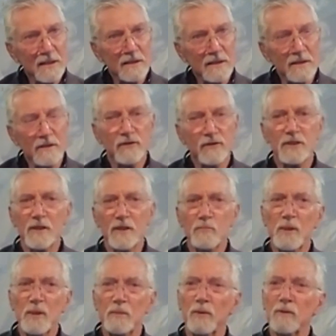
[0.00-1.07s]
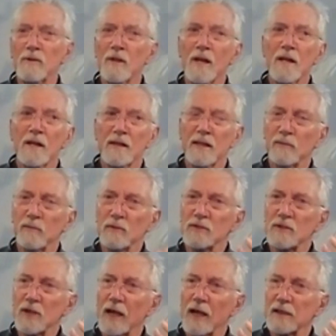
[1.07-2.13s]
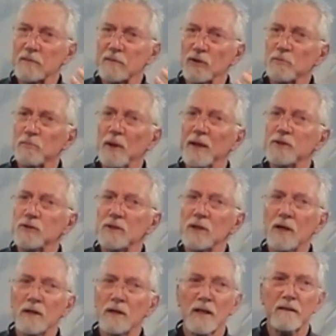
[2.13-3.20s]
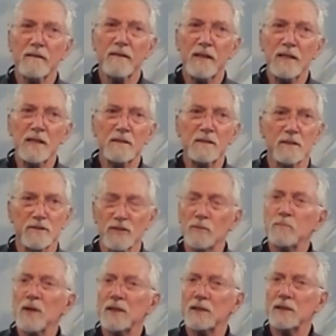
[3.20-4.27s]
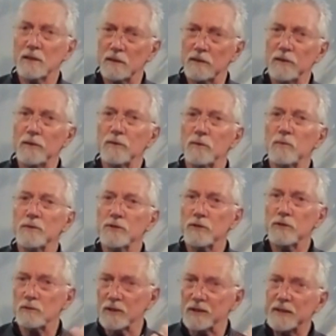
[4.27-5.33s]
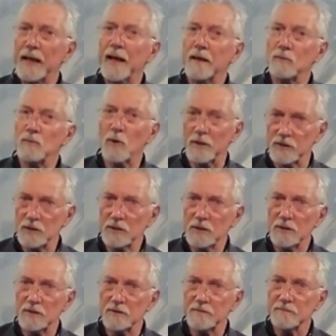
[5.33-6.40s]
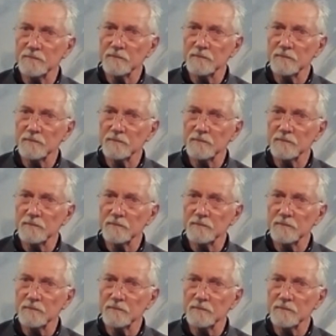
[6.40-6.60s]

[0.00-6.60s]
You know, for some people, it was like the most patriotic thing that somebody could do was to attack Washington.